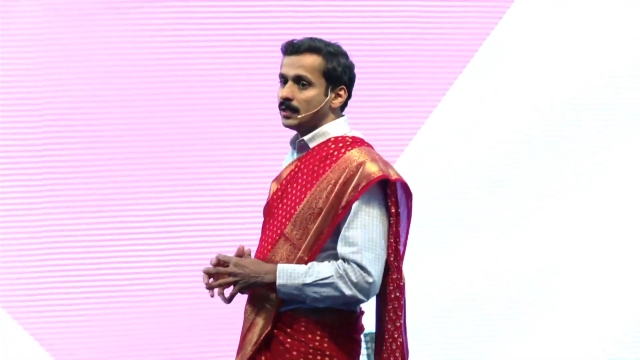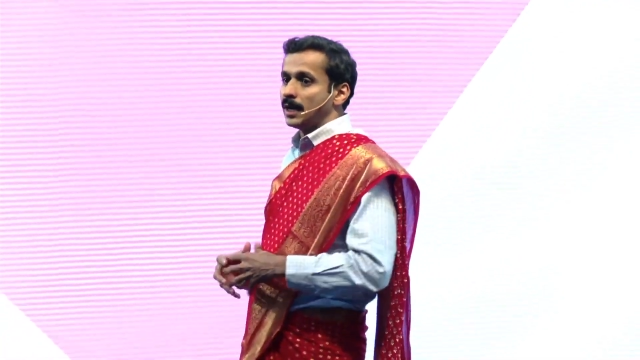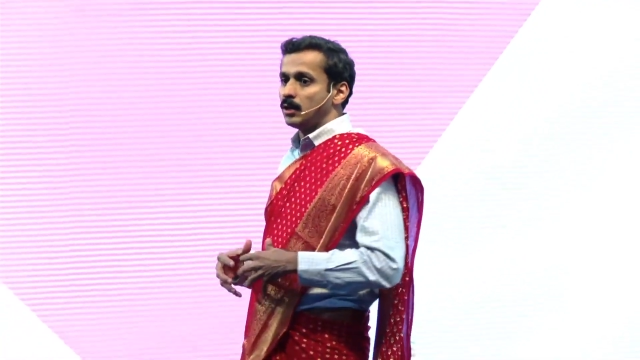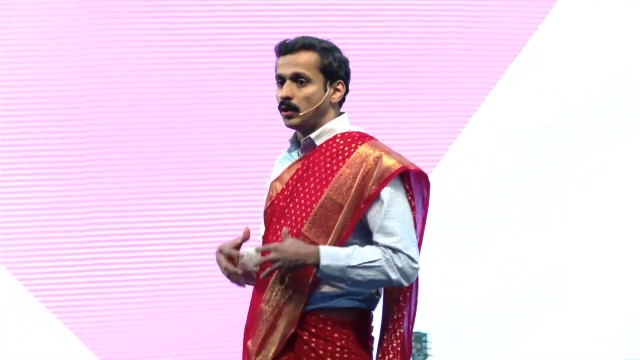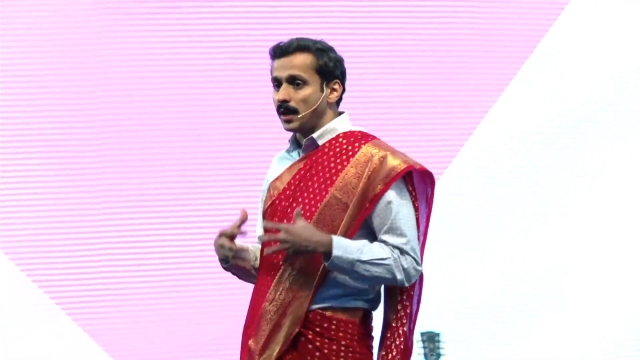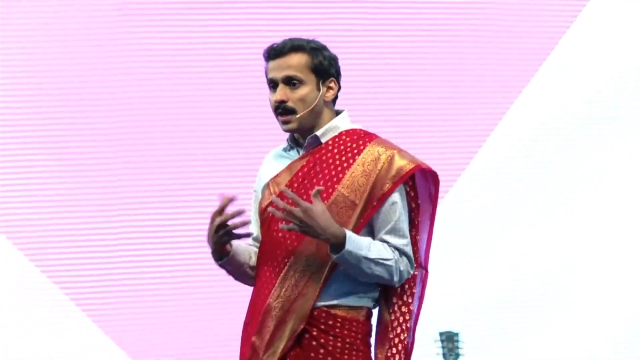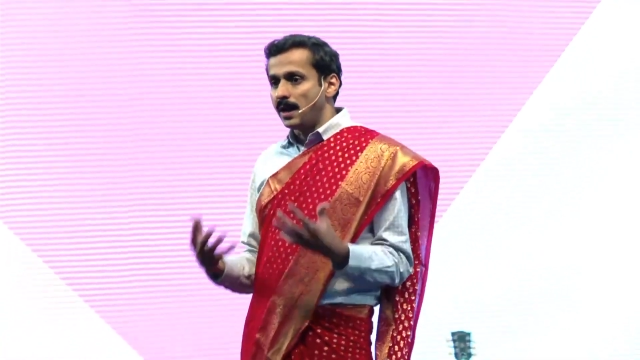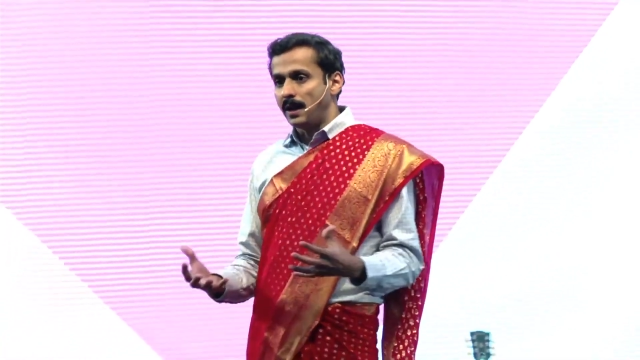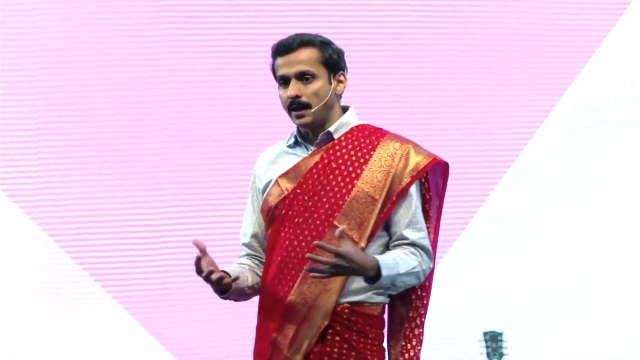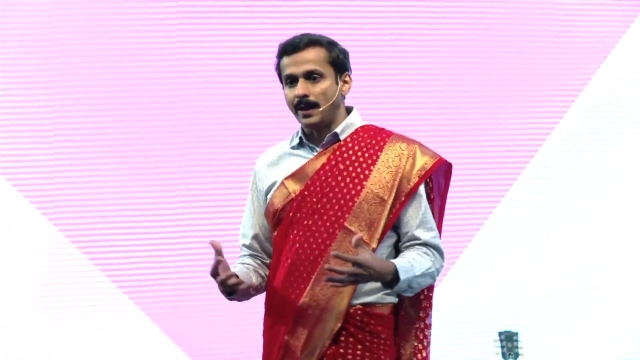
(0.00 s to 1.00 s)
I know
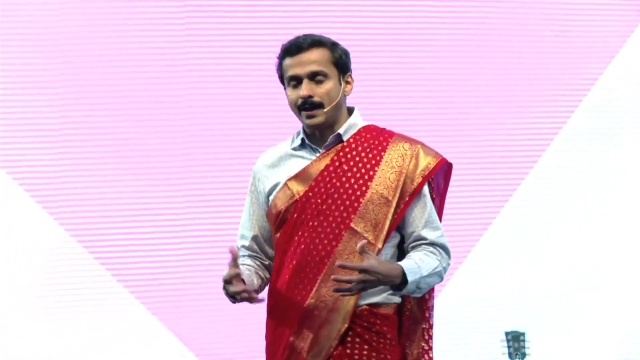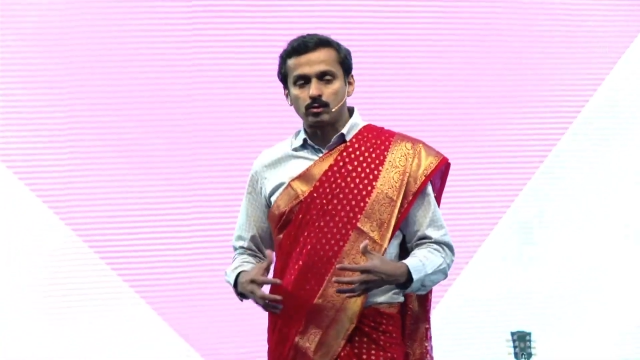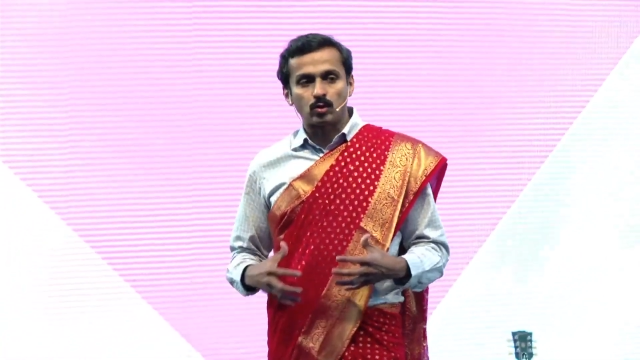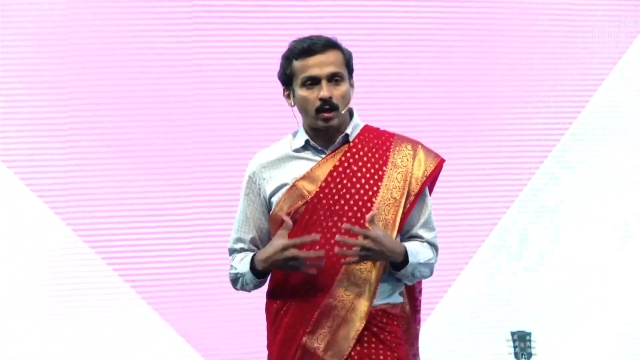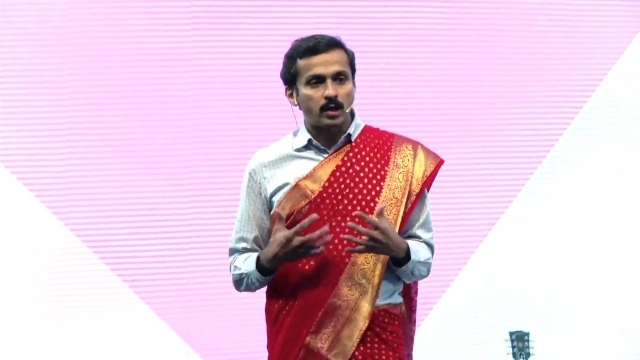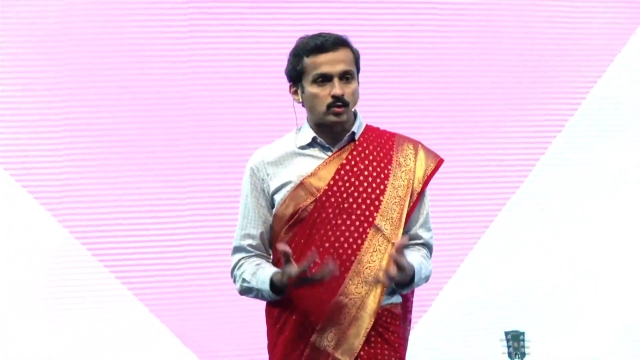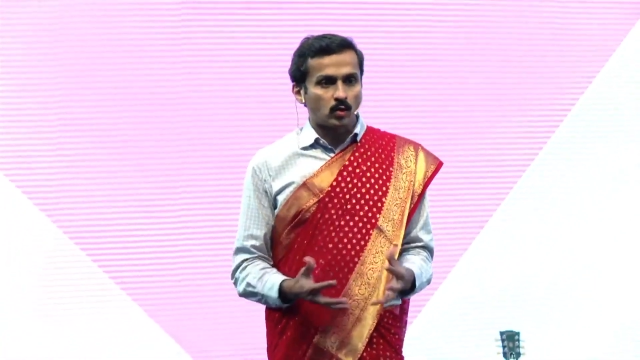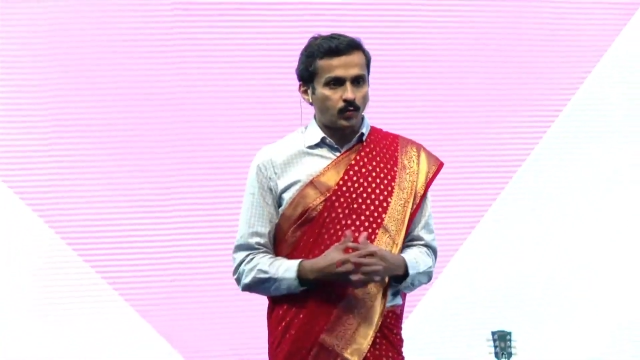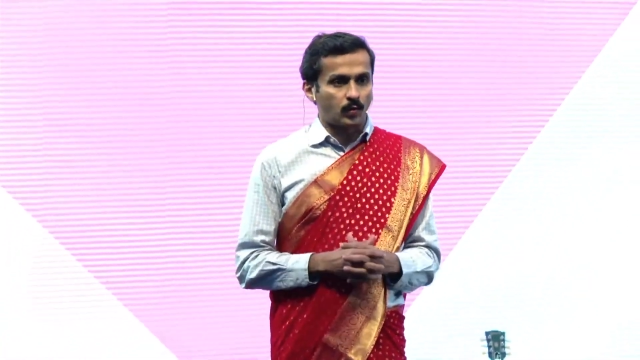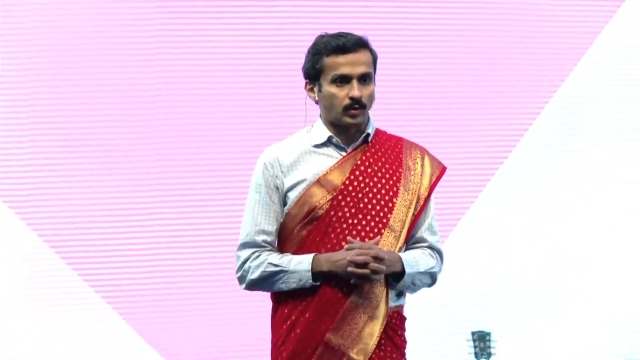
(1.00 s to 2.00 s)
AI and so on and so
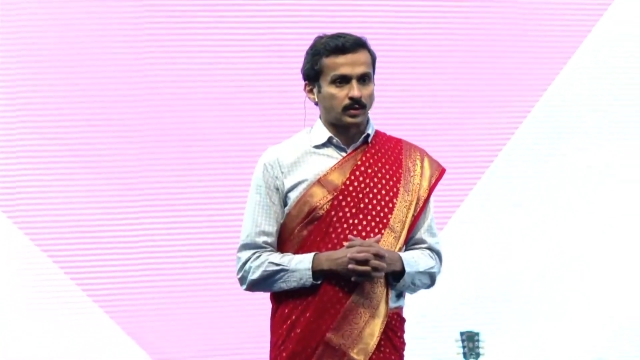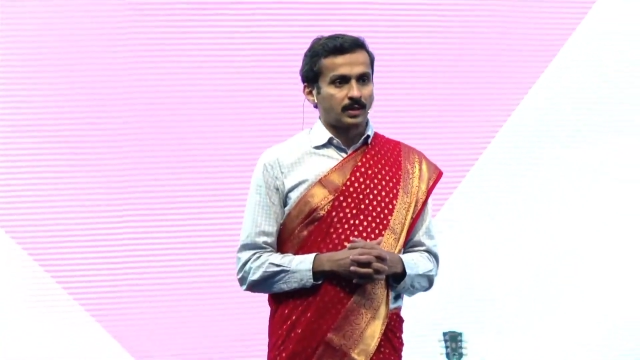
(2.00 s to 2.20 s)
forth.